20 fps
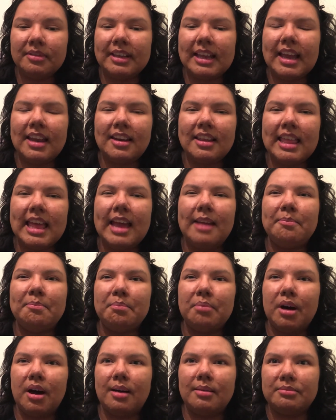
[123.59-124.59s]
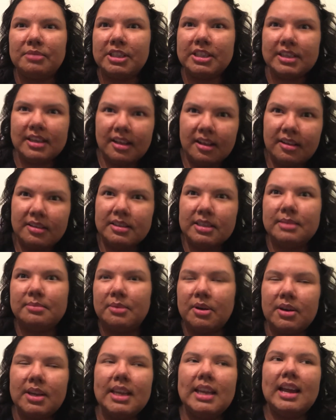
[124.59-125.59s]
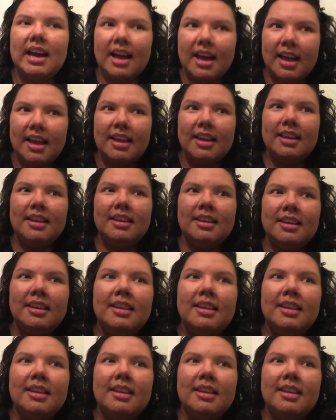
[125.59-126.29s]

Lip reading: kind of that bombshell smoky eye